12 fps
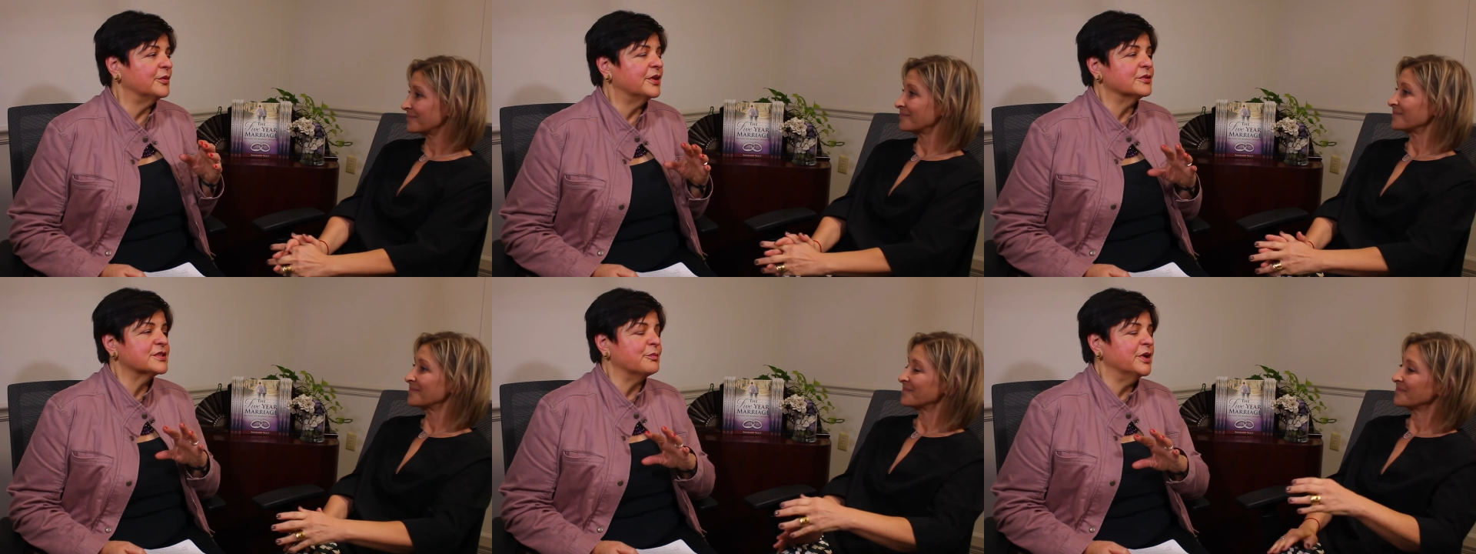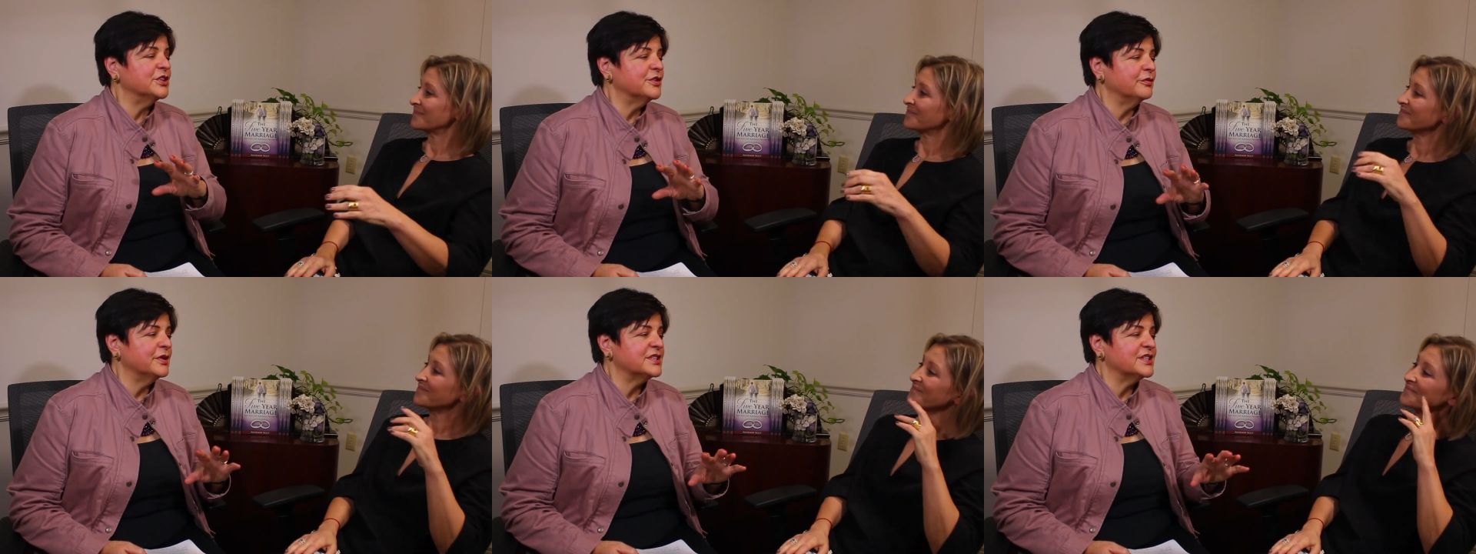Speaker 1: there's a bunch
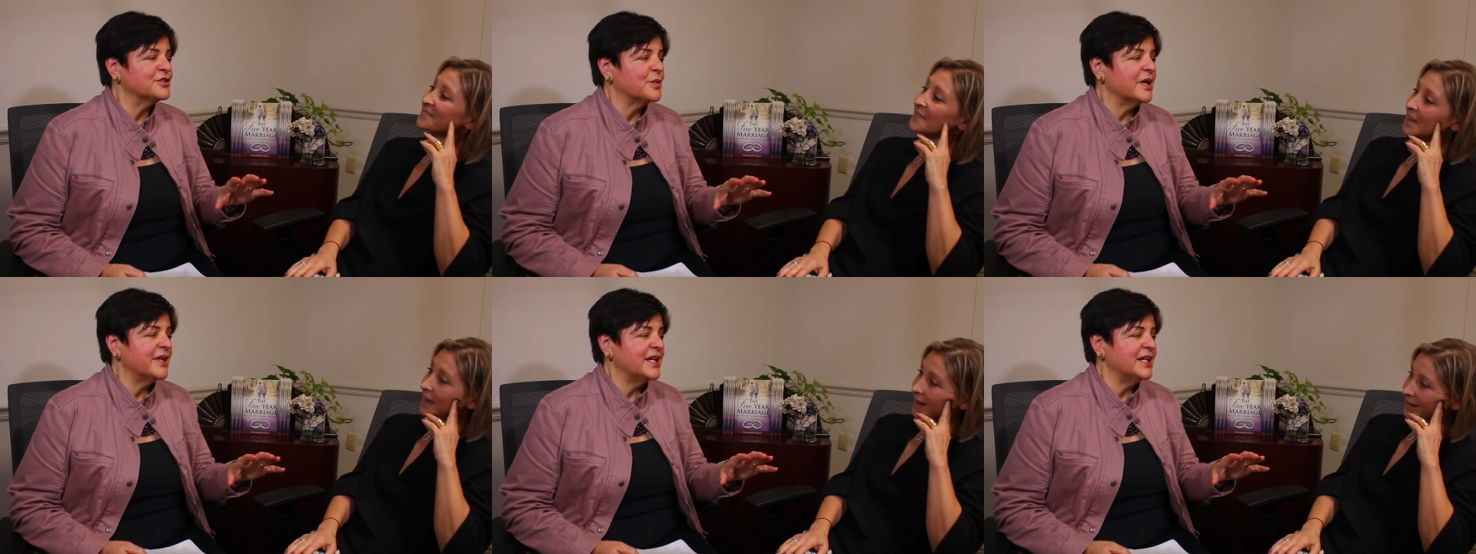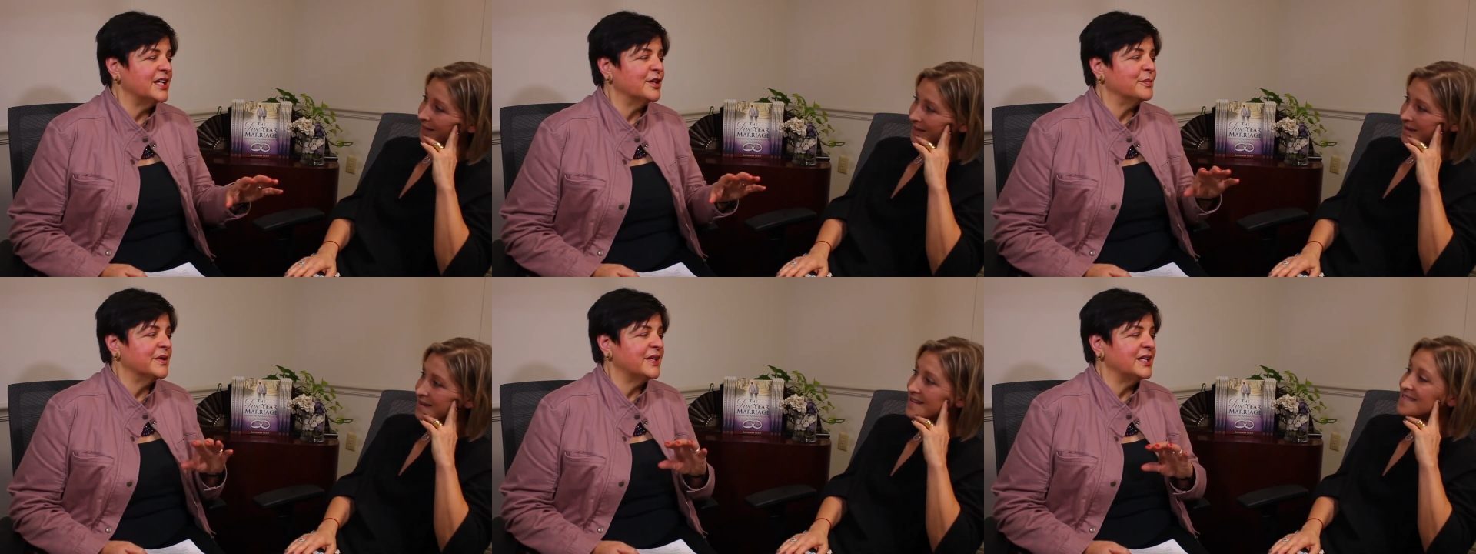of reasons why yeah. they need
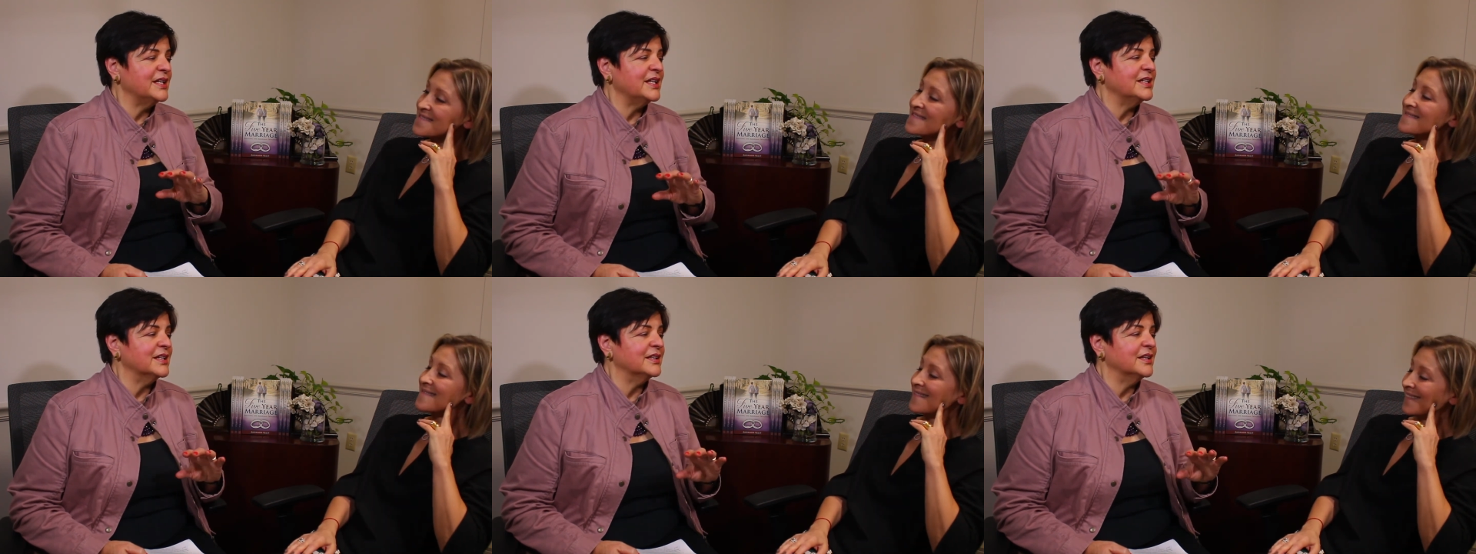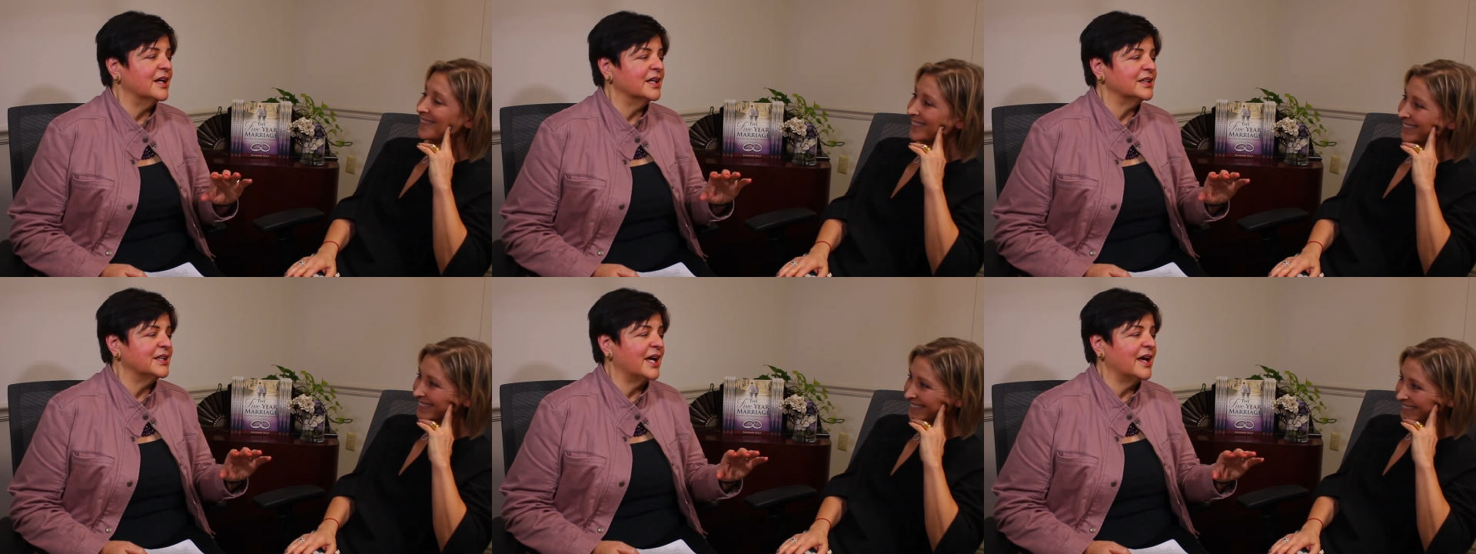it, but they need
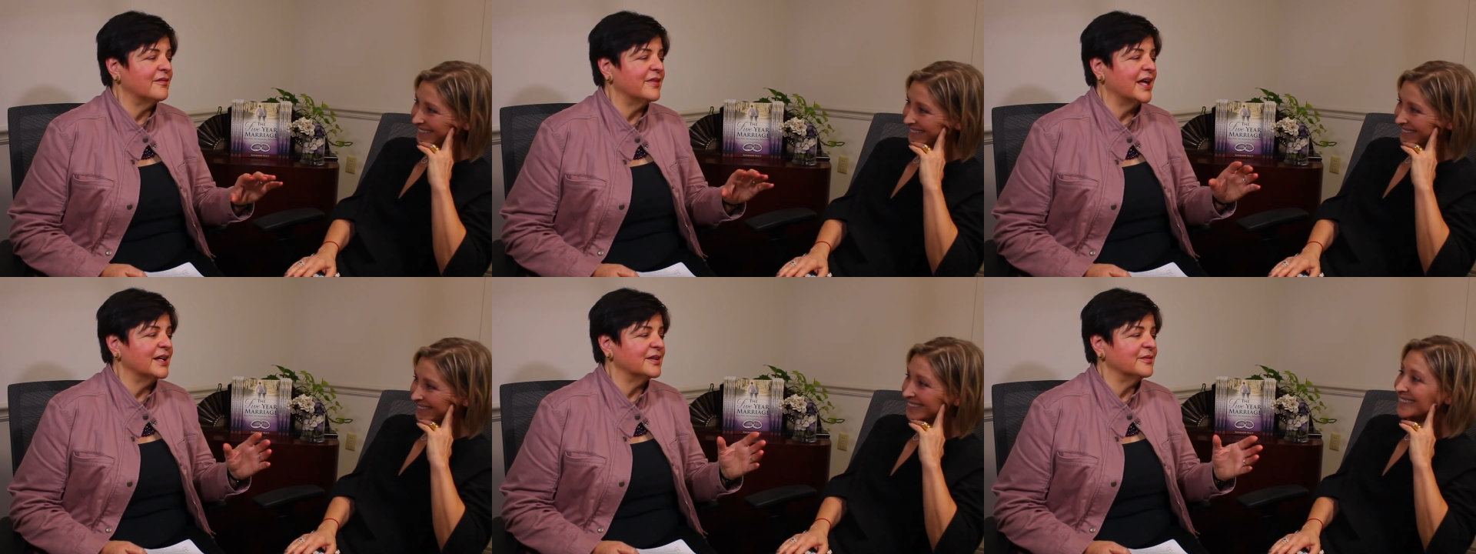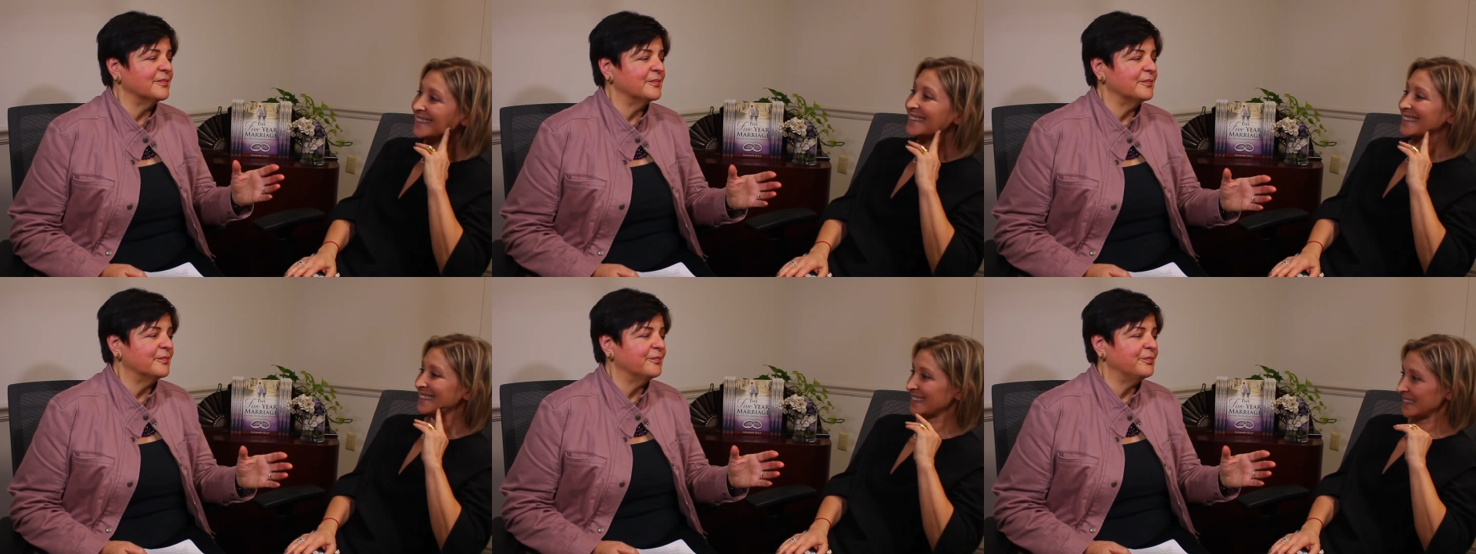not to have that
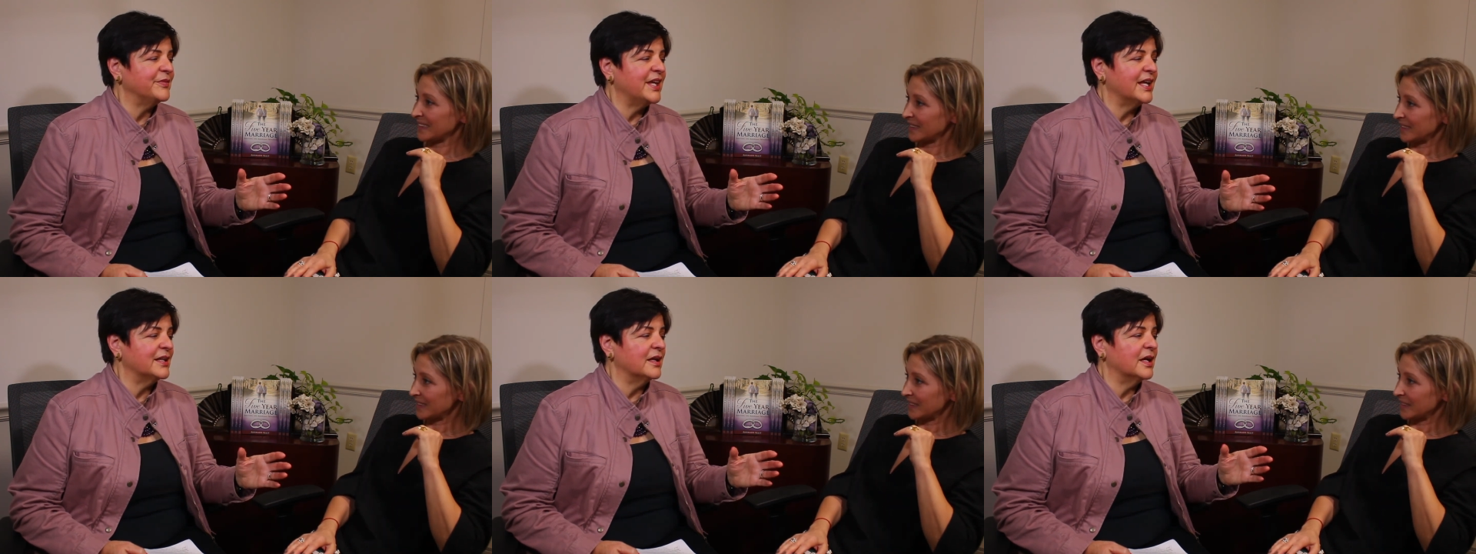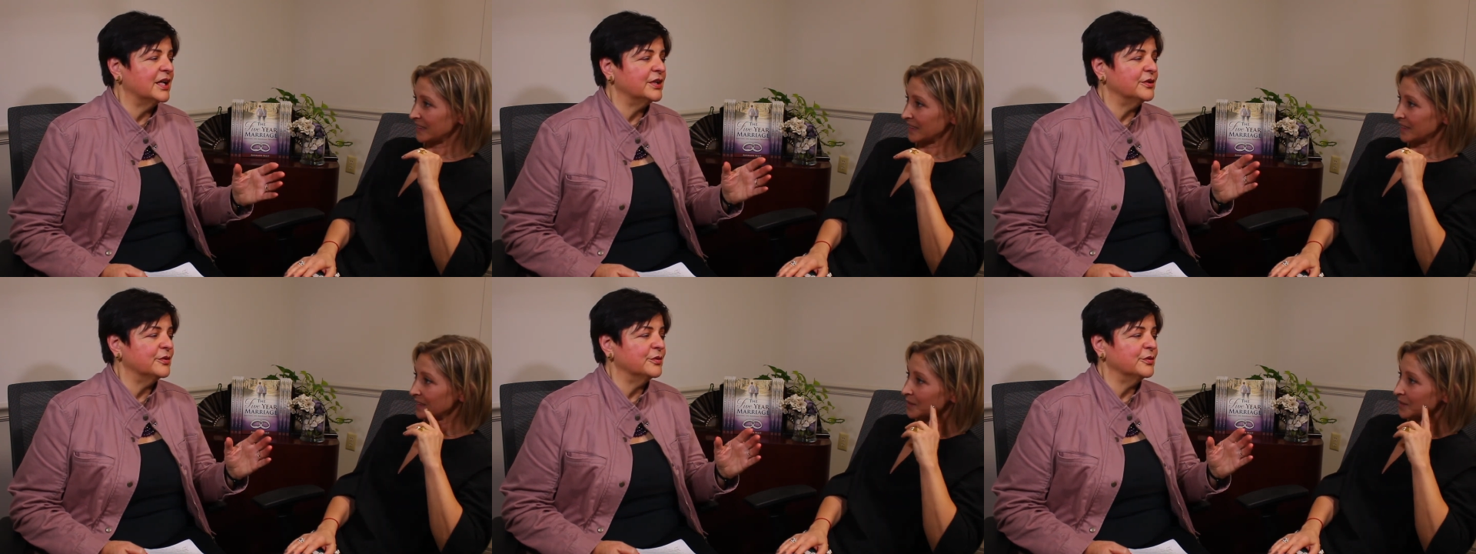deadline